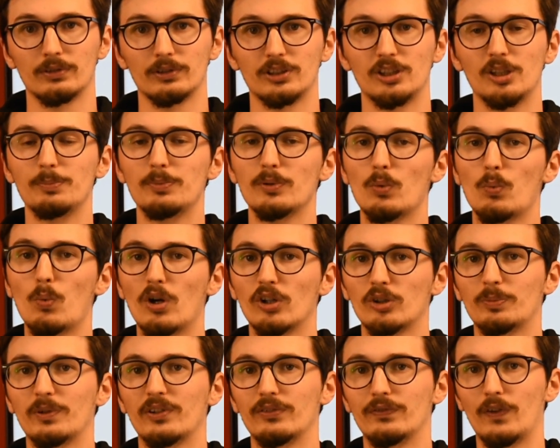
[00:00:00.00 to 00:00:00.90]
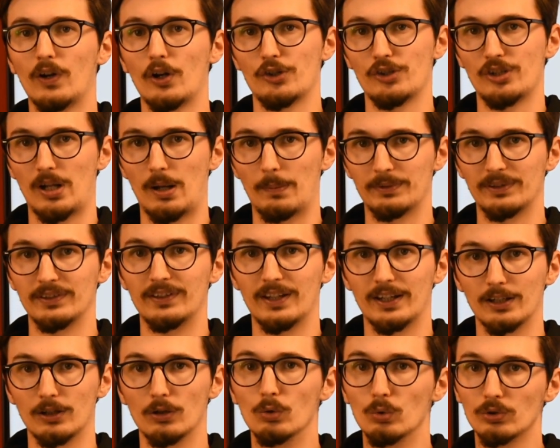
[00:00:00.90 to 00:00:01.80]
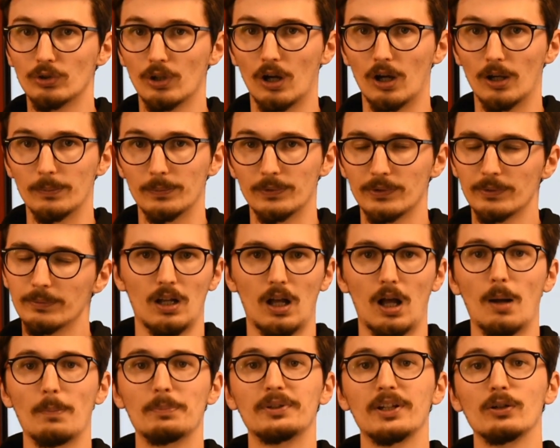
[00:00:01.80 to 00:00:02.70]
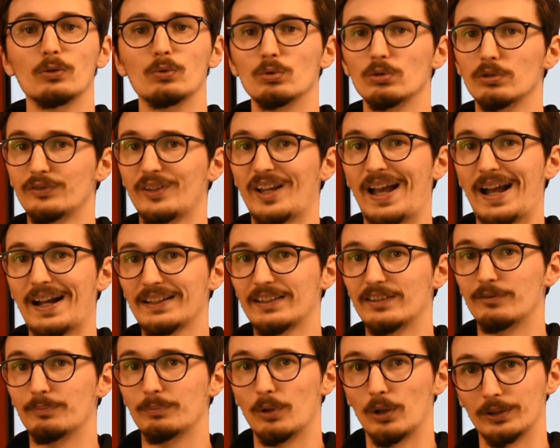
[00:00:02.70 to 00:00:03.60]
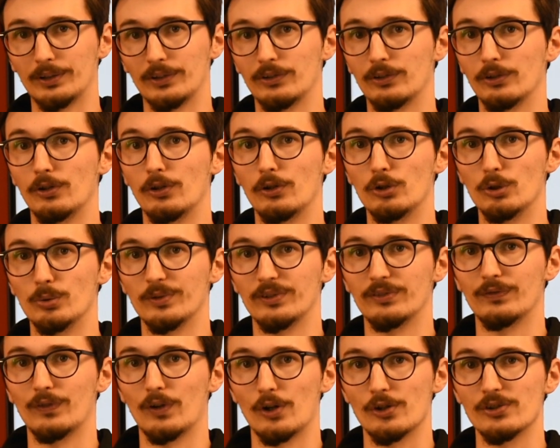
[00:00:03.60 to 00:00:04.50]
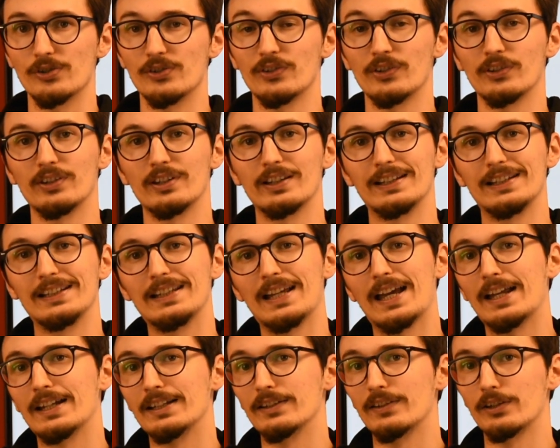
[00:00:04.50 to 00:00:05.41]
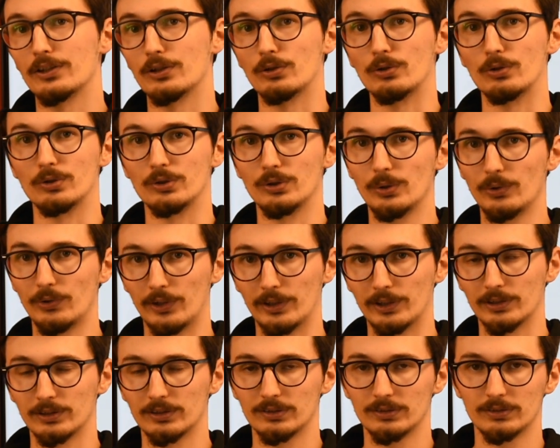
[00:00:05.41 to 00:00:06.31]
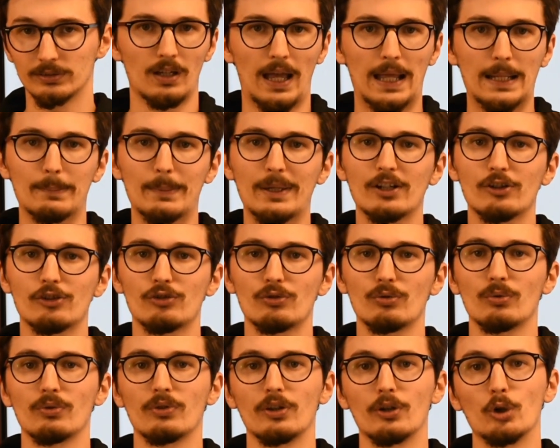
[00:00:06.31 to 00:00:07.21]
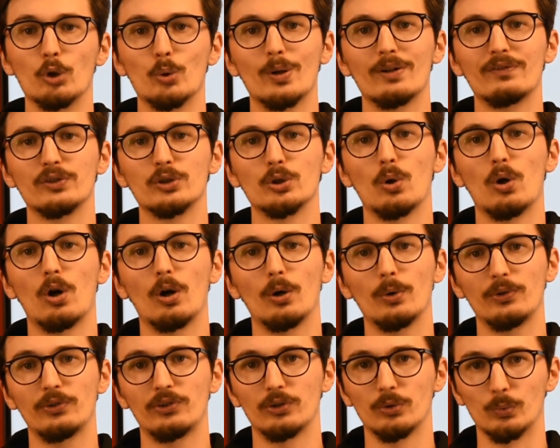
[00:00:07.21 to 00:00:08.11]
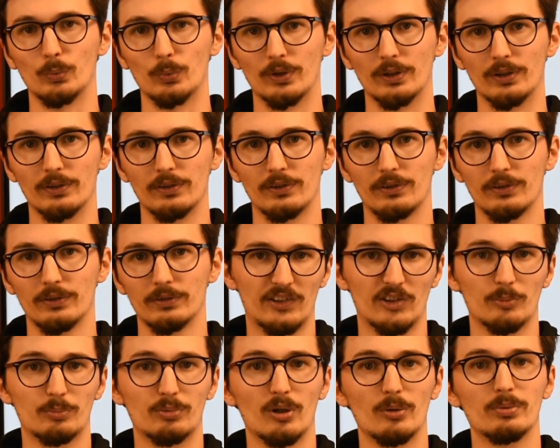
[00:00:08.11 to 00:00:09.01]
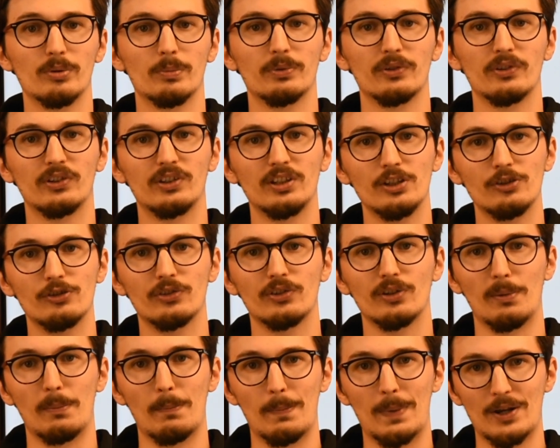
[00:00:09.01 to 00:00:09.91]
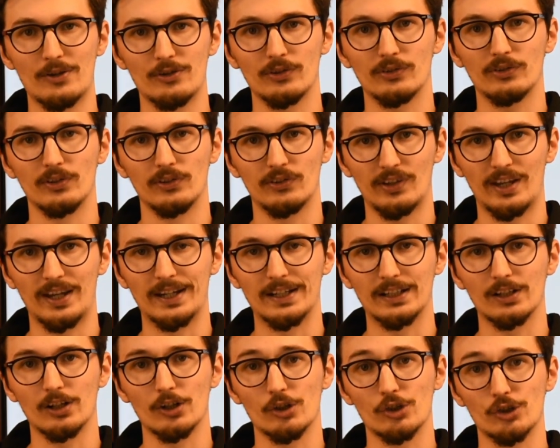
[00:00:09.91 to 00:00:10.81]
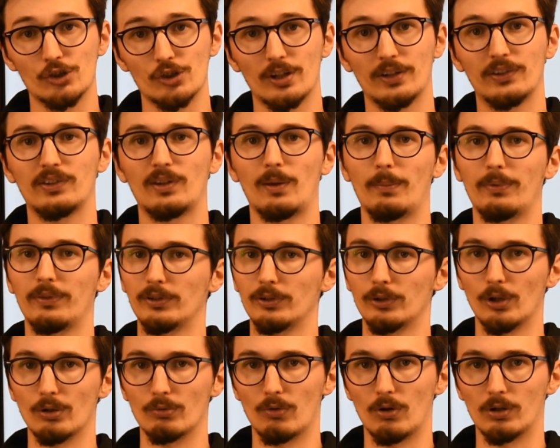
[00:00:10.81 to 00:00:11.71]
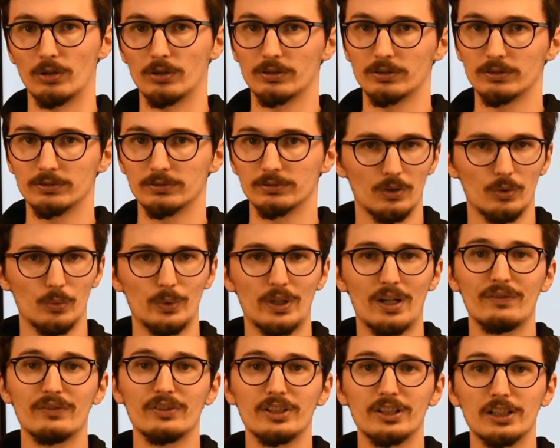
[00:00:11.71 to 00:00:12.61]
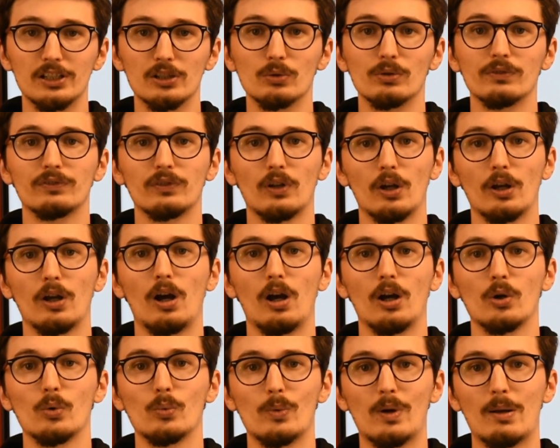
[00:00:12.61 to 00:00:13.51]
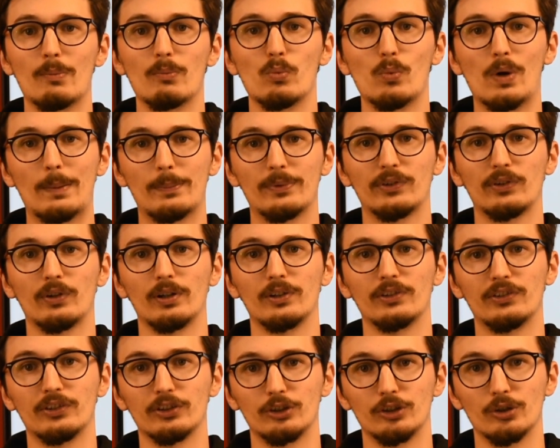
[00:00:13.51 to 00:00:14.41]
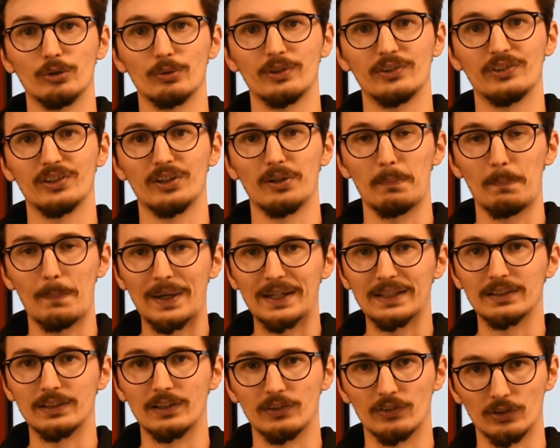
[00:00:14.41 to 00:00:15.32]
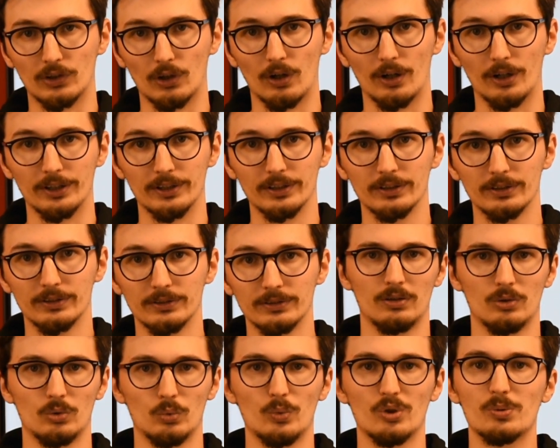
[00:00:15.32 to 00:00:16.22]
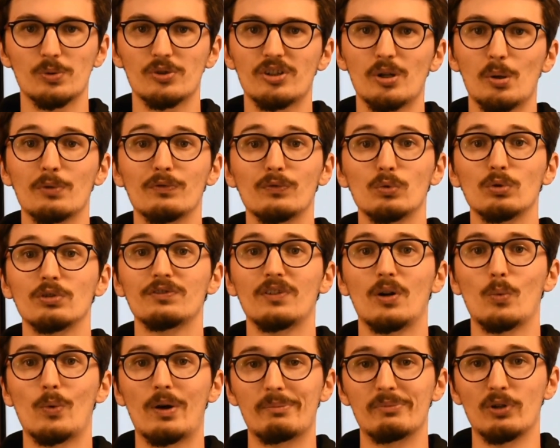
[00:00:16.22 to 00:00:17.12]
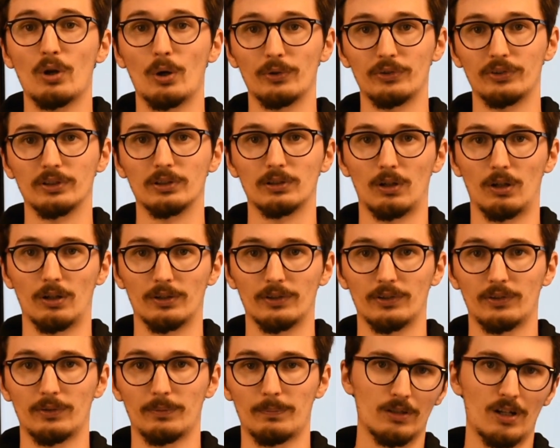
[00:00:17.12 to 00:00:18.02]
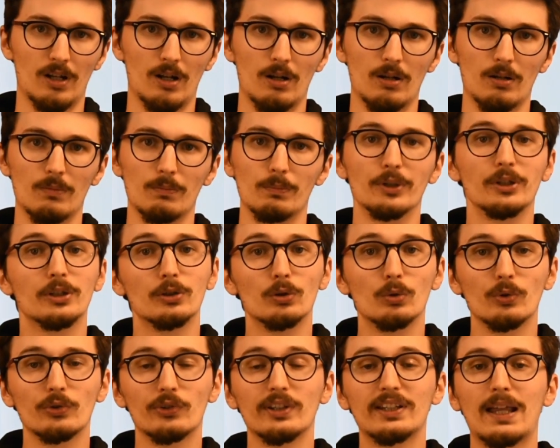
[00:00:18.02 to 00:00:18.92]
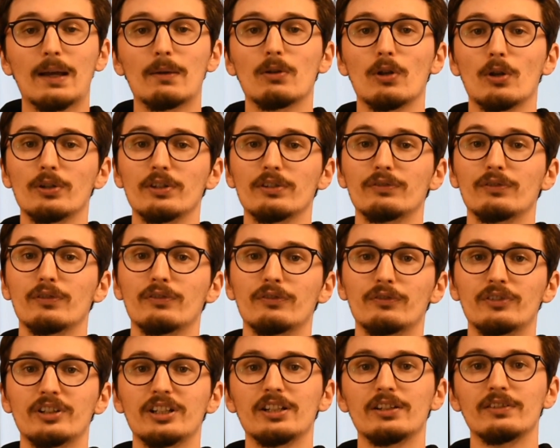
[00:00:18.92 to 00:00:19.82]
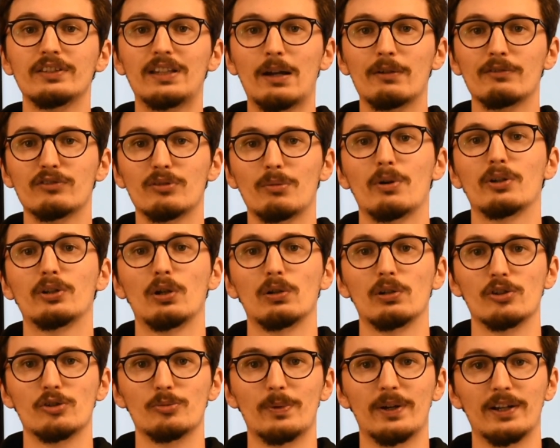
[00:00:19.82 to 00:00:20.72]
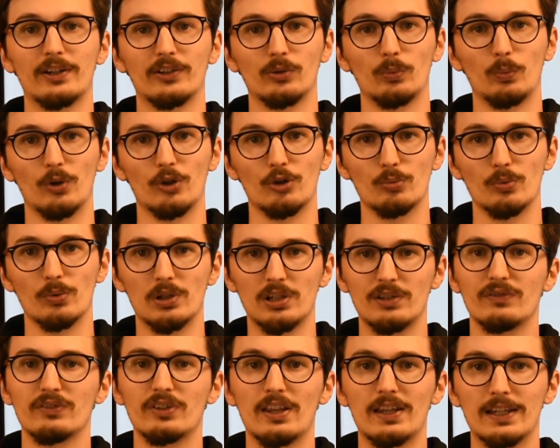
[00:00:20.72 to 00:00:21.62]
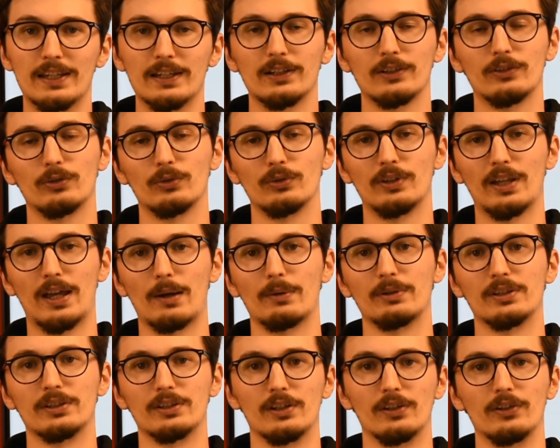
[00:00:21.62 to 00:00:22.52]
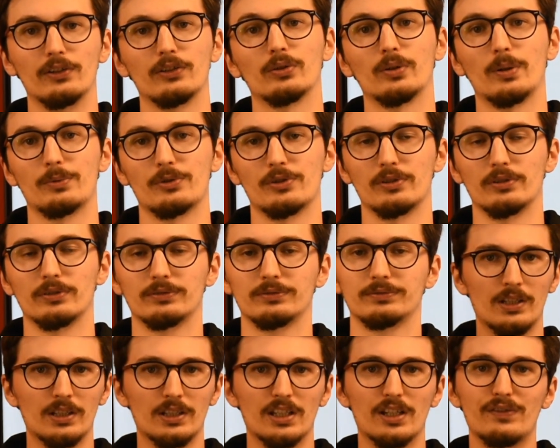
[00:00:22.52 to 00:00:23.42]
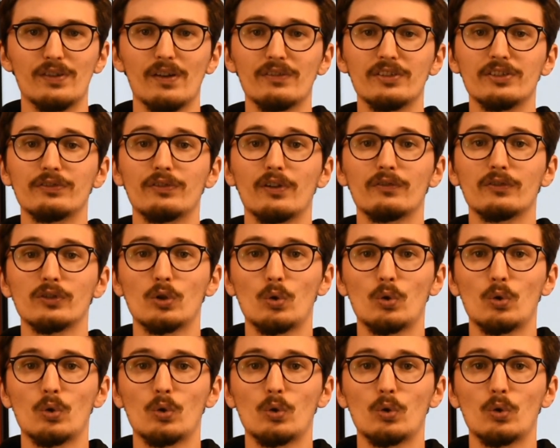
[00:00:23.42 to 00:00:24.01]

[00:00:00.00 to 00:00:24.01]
Keep your WordPress version up to date at all times, update all of your active plugins to the newest versions and delete any that you're not using, and make sure that whoever you're hosting with has appropriate procedures and measures to take should something go wrong. We have a neat little Fly High Web website security and maintenance guide, which we share with all of our web and hosting clients. But you can also download it for free down from our knowledge base, which we'll leave the link to down in the description. If you have any further